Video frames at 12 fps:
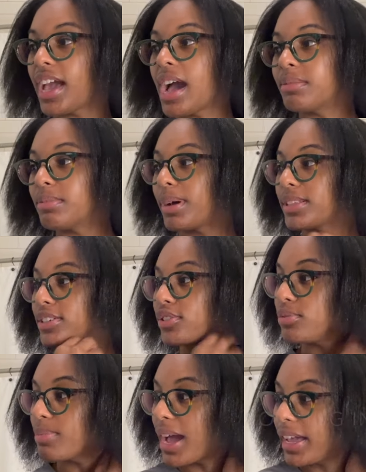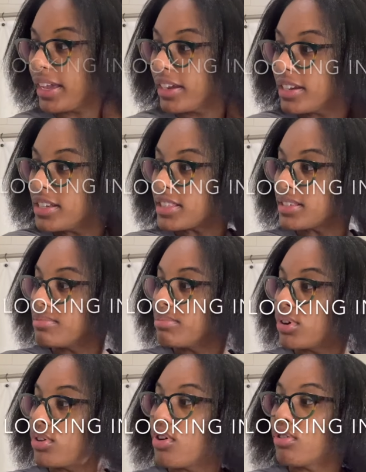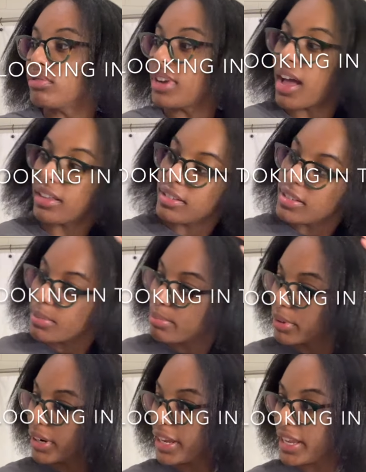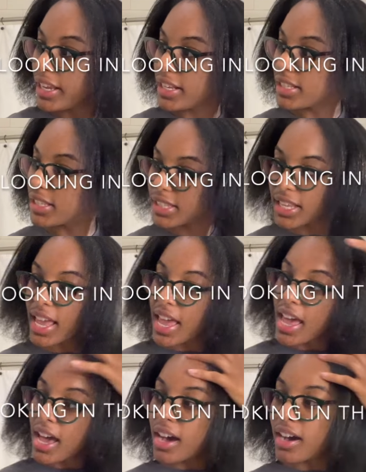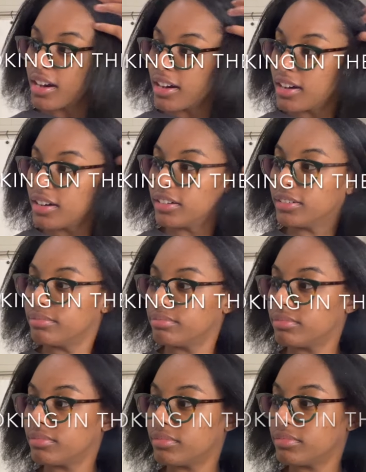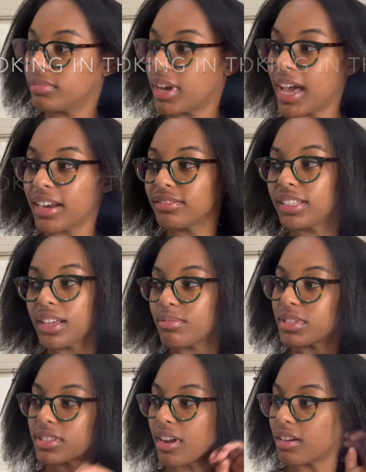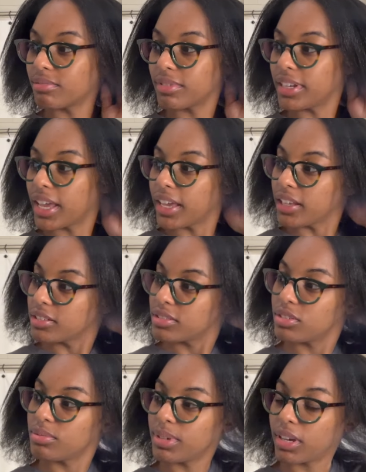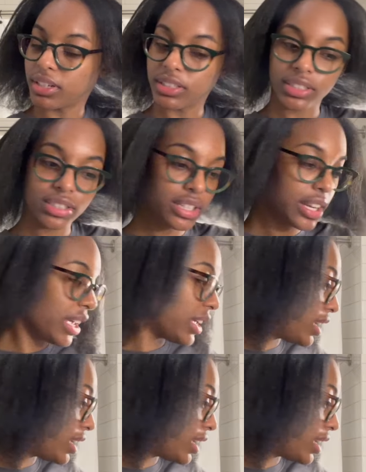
I'm about to do my hair in some boho knotless braids. Um, I don't think I'm gonna start a new day, to be honest. Today